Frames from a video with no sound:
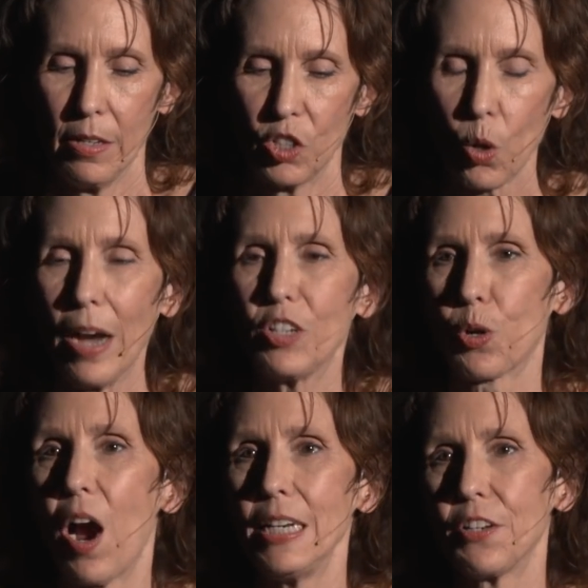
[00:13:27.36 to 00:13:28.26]
So I
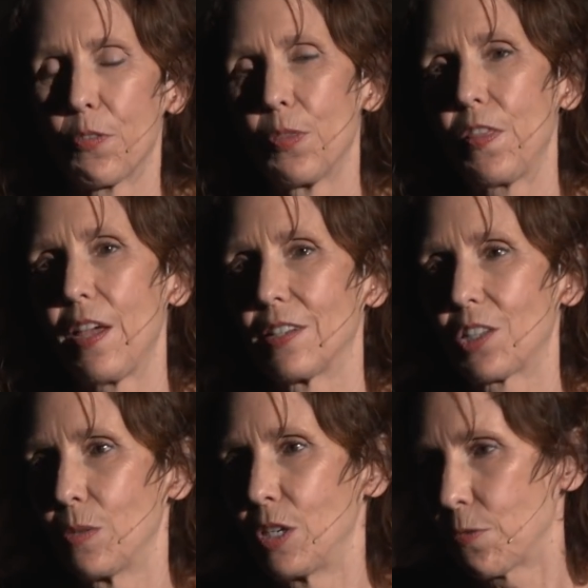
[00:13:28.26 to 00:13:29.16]
tried different things.
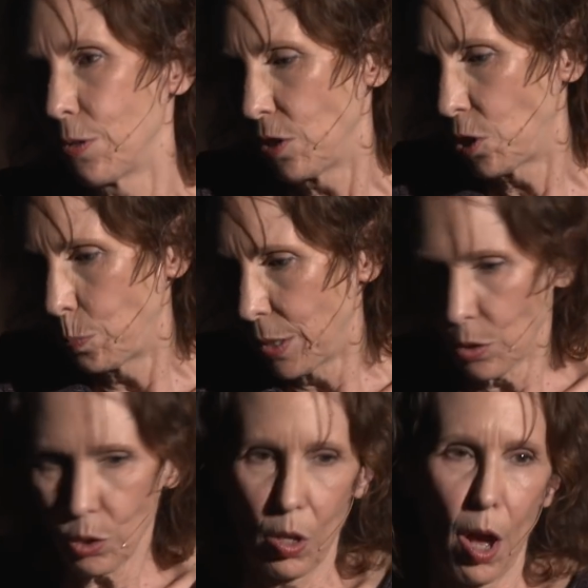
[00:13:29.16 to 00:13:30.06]
There were different
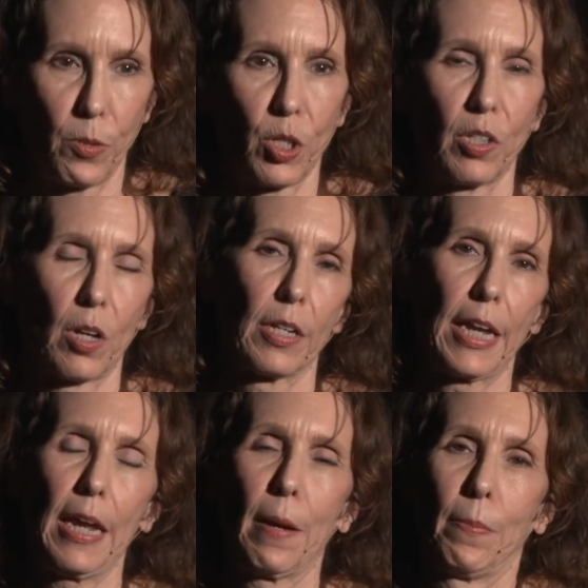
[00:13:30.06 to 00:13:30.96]
spiritual options on
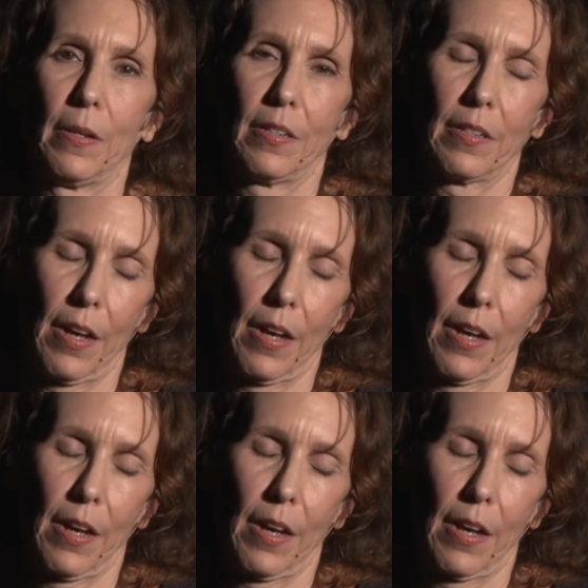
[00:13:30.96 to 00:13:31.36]
campus.